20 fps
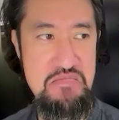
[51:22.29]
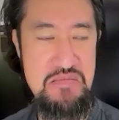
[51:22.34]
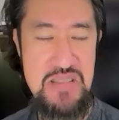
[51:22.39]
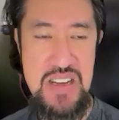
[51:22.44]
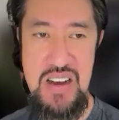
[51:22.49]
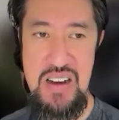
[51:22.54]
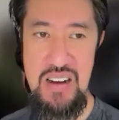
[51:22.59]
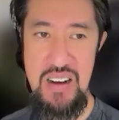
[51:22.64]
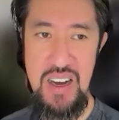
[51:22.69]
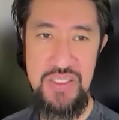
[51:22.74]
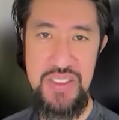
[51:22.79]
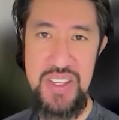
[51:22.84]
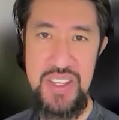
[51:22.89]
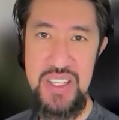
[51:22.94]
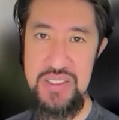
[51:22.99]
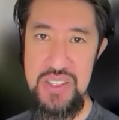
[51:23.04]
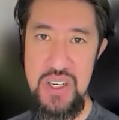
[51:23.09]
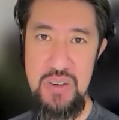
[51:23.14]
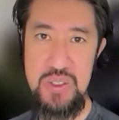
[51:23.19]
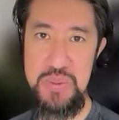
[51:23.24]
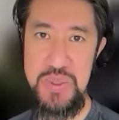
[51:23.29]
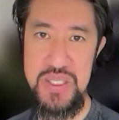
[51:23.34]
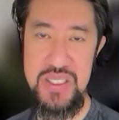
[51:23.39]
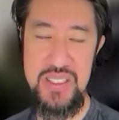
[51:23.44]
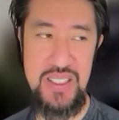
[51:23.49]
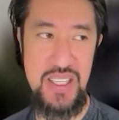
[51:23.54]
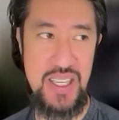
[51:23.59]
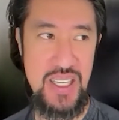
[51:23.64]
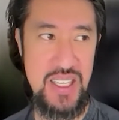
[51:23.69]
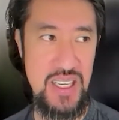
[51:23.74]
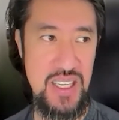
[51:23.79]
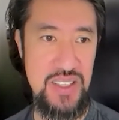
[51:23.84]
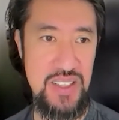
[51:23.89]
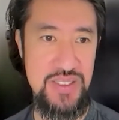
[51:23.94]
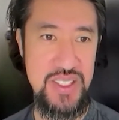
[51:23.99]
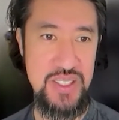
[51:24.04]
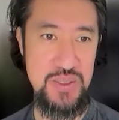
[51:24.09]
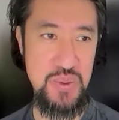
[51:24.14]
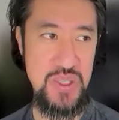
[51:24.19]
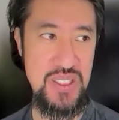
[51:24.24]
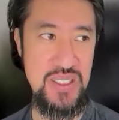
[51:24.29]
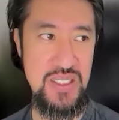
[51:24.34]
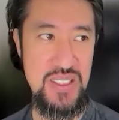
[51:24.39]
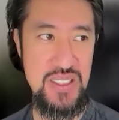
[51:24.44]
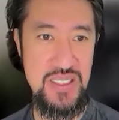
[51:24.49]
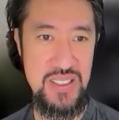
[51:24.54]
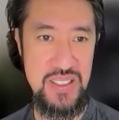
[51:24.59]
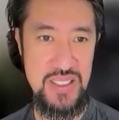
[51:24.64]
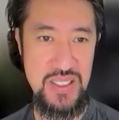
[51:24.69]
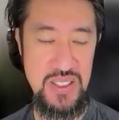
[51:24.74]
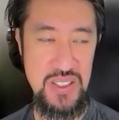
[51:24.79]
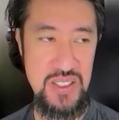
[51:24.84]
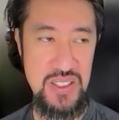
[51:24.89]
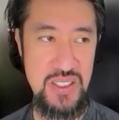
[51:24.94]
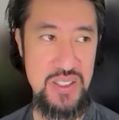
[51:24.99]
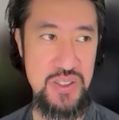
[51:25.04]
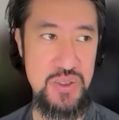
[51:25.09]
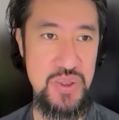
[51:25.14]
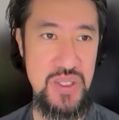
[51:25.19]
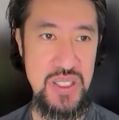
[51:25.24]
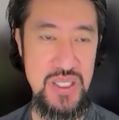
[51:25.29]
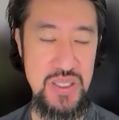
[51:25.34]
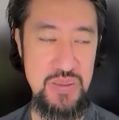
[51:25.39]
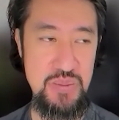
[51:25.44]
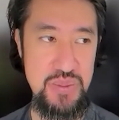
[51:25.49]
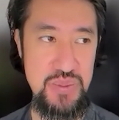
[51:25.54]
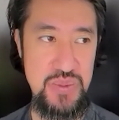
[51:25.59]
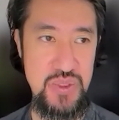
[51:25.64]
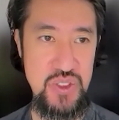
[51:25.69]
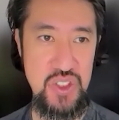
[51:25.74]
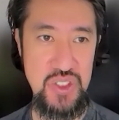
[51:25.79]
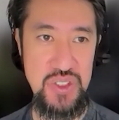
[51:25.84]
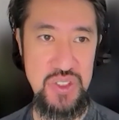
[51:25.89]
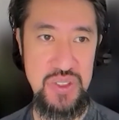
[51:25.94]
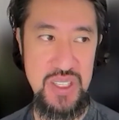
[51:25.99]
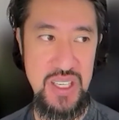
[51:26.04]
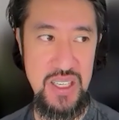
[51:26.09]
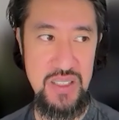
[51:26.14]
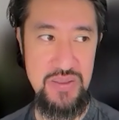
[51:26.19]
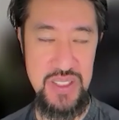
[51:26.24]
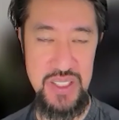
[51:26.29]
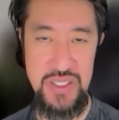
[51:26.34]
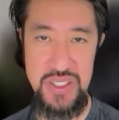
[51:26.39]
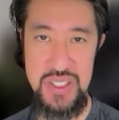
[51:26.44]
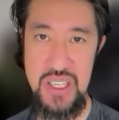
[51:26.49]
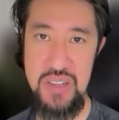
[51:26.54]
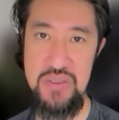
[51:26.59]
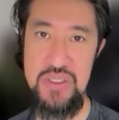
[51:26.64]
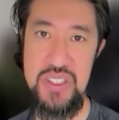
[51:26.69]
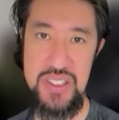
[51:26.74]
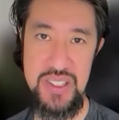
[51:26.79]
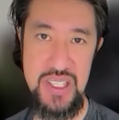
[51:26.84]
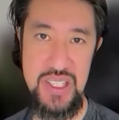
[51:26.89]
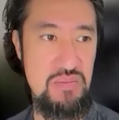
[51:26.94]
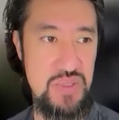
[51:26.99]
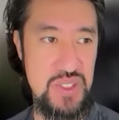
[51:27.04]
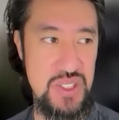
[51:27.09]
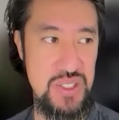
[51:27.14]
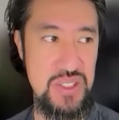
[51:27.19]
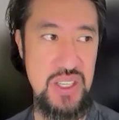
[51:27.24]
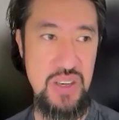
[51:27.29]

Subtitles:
No, I think it's always been innate. I think what it is it's really just kind of discovering that